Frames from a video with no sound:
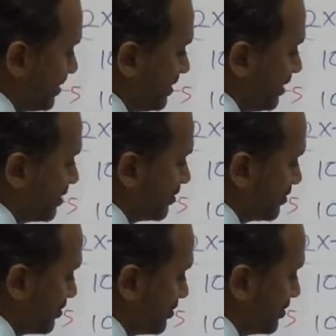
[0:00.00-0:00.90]
equals
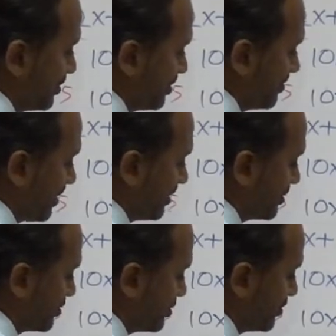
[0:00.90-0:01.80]
to minus
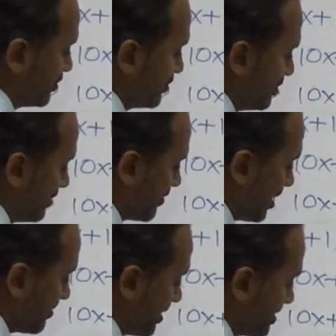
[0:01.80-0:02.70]
2 divided
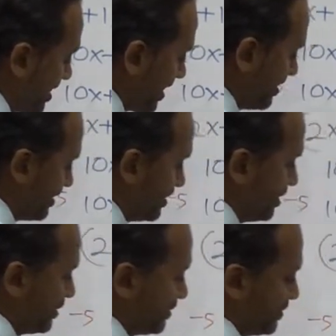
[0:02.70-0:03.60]
by 10.
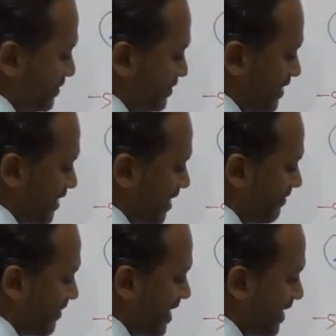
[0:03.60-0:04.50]
So I have
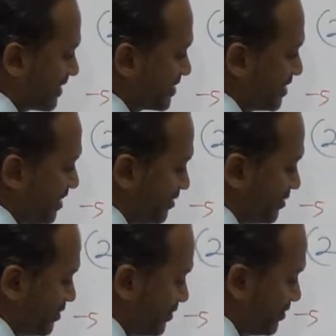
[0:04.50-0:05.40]
x equals
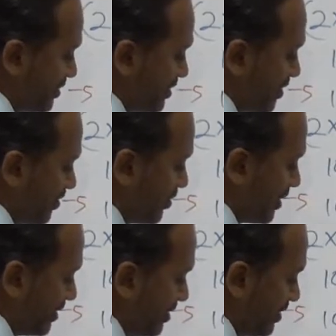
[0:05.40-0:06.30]
to
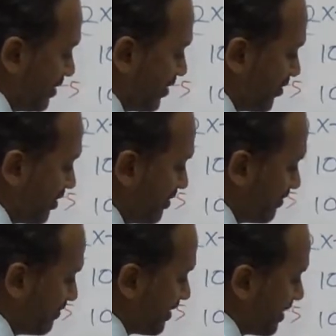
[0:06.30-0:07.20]

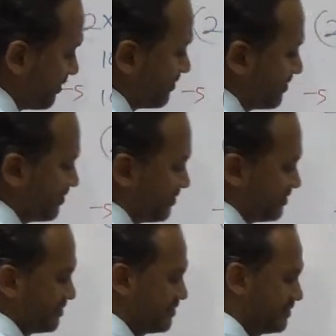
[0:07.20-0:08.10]
1/5.
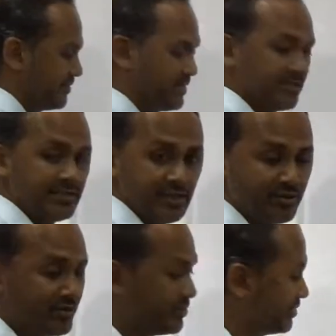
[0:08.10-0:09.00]
There you
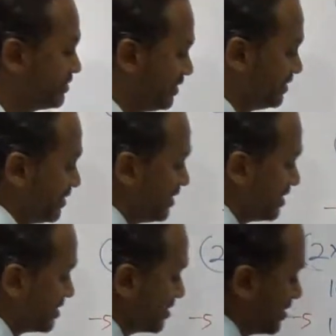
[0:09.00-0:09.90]
go. This
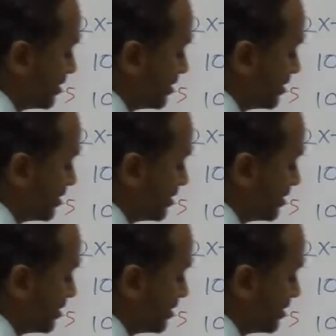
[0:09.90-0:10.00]
is the